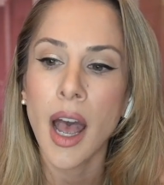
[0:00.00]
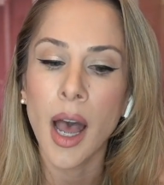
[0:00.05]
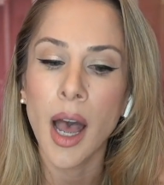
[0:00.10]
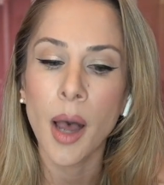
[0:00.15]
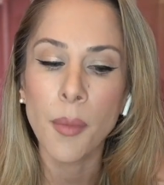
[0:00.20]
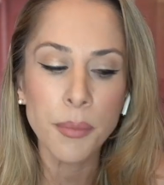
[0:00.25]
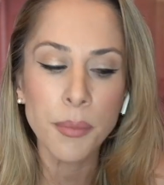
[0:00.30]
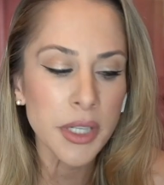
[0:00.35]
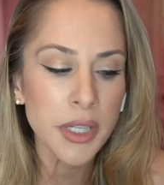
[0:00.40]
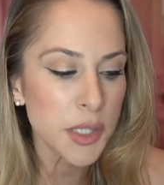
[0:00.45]

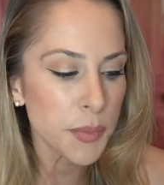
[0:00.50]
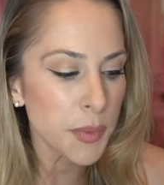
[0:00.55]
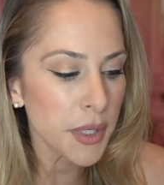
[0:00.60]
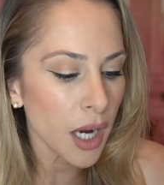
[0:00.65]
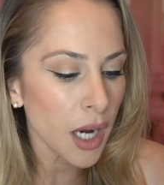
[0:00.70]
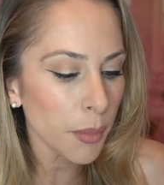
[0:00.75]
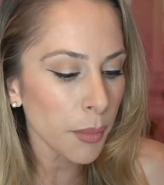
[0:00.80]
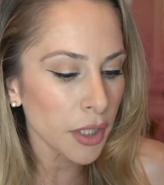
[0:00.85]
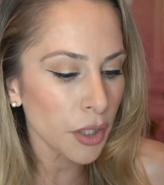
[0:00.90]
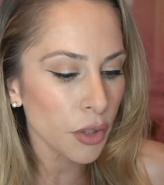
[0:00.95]
Um, but it's
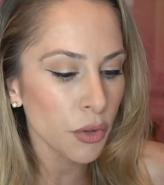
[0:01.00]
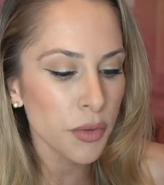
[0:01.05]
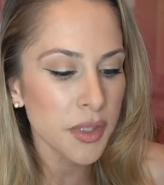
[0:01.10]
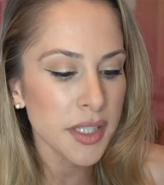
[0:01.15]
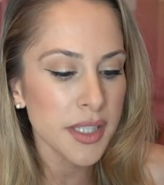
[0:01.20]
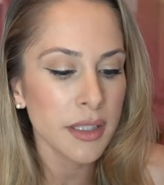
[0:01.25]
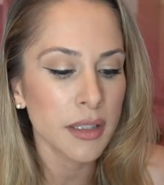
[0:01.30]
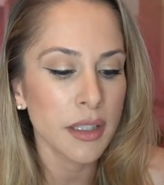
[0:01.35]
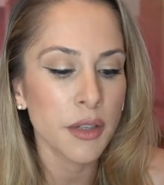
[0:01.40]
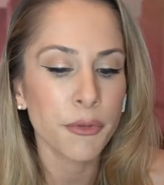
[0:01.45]
becoming
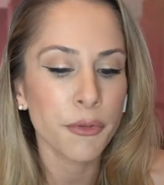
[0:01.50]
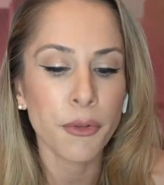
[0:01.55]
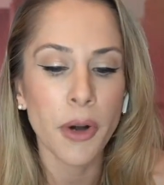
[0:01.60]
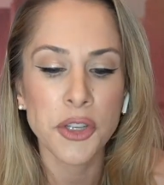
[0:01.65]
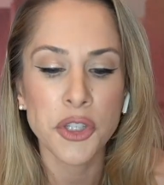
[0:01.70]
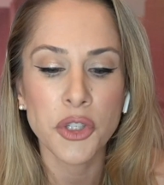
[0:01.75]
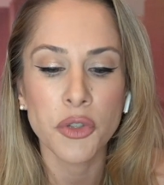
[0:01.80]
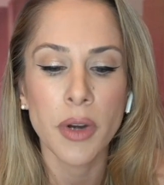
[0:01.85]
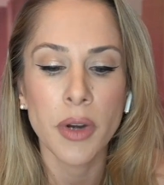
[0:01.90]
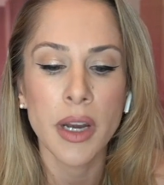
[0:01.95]
increasingly
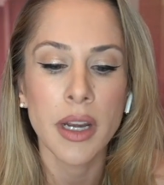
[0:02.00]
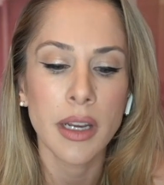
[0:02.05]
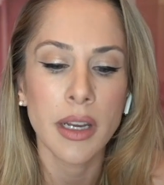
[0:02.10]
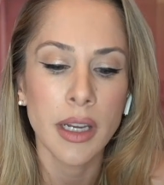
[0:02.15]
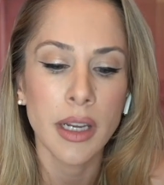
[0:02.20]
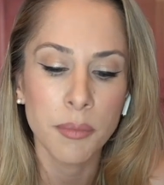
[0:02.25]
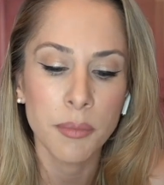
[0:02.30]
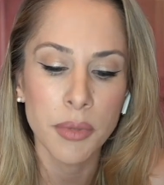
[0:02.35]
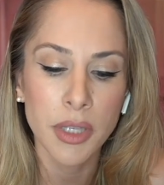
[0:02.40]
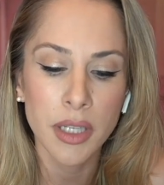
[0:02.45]

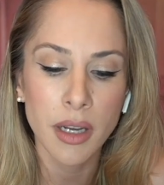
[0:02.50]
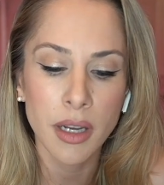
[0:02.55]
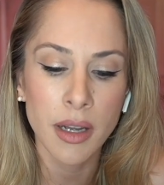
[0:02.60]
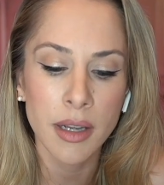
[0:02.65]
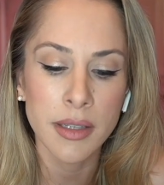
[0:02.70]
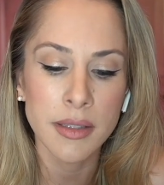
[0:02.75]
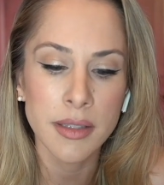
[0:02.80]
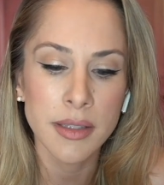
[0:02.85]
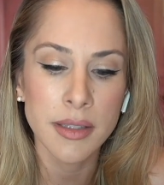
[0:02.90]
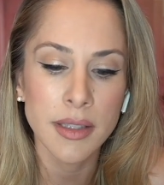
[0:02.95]
frustrating
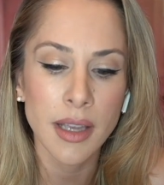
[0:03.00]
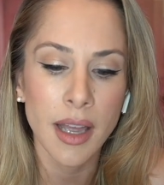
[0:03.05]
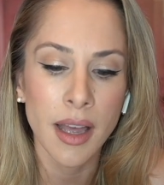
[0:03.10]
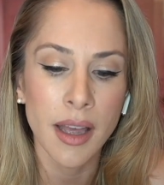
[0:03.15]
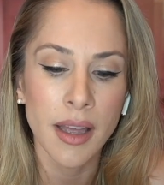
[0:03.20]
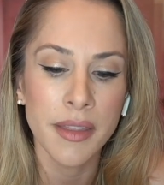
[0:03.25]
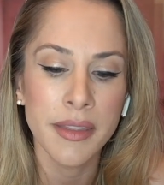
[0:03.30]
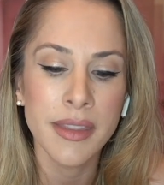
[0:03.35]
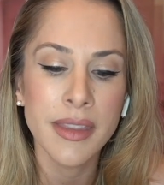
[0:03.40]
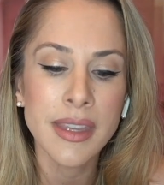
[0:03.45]
because
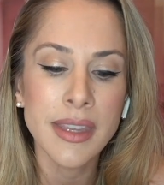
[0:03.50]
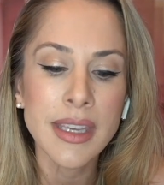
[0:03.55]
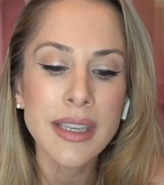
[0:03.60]
uh,